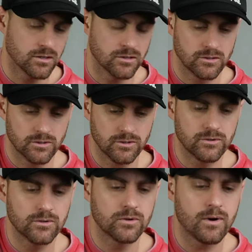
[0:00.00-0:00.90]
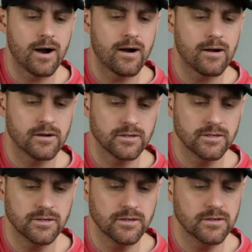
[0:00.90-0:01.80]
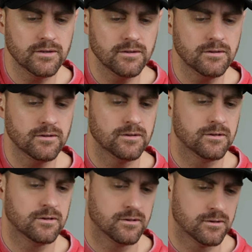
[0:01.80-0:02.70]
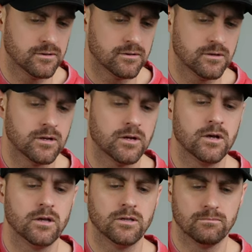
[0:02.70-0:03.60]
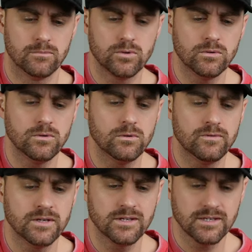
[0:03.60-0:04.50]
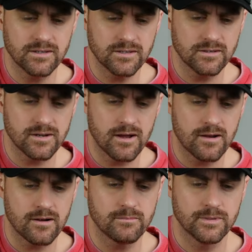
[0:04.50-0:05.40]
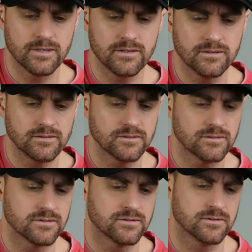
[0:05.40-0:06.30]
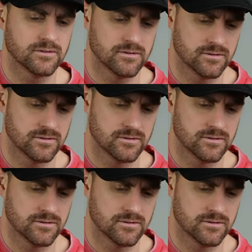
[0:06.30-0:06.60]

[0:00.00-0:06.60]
You are here, you're moving in our midst.